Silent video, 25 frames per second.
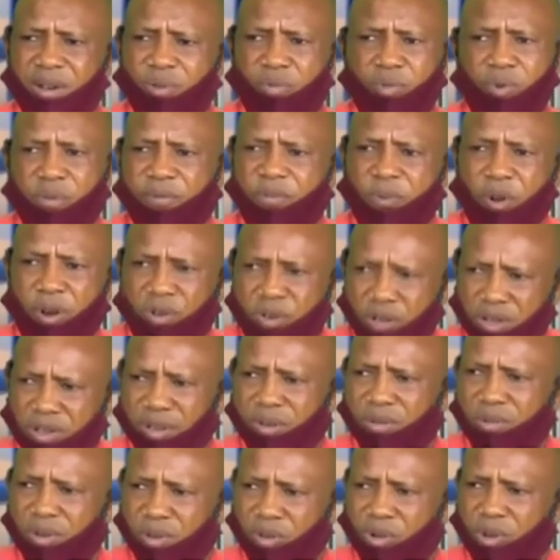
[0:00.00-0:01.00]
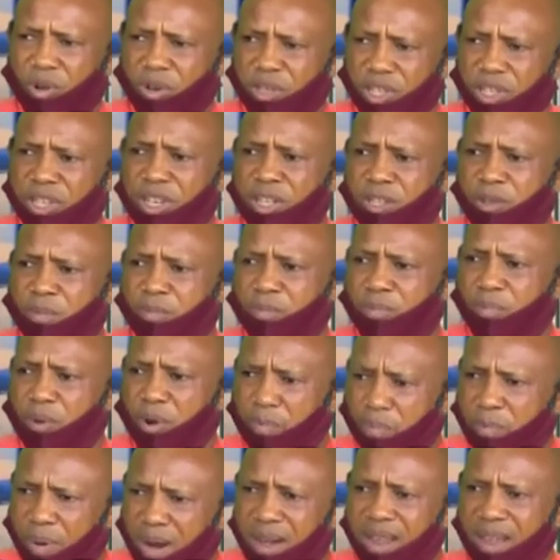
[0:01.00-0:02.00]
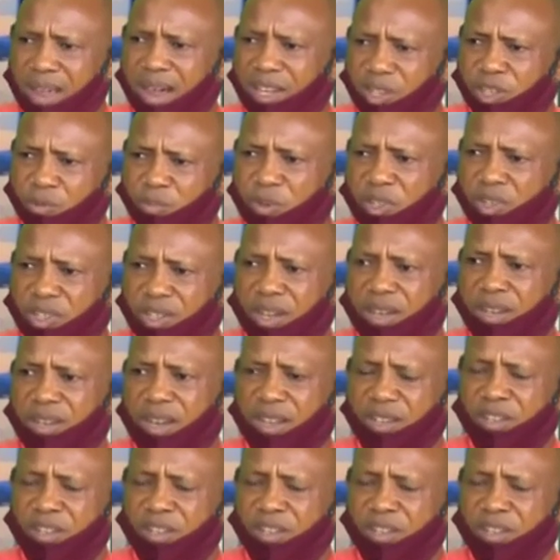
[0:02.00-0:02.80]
We've not gotten it properly as much as,